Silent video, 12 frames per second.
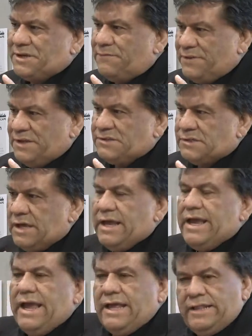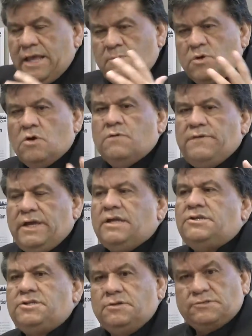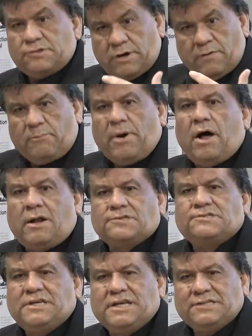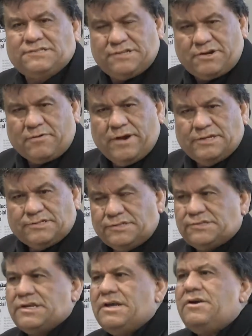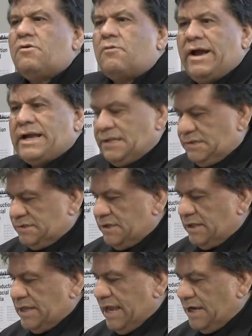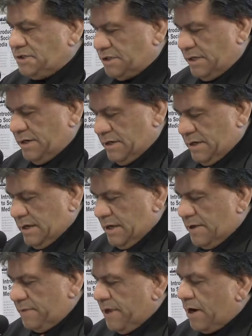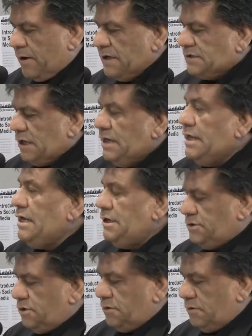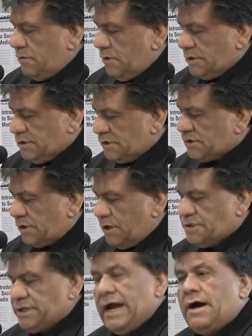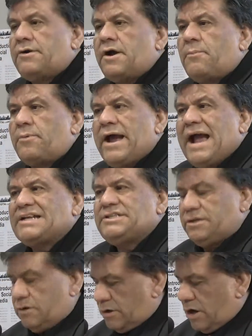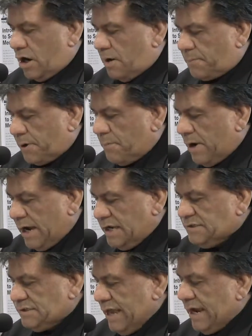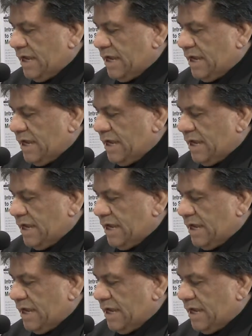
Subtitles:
of this, and they move into sort of policy considerations, reconciliation. There is a need to search out a practical compromise that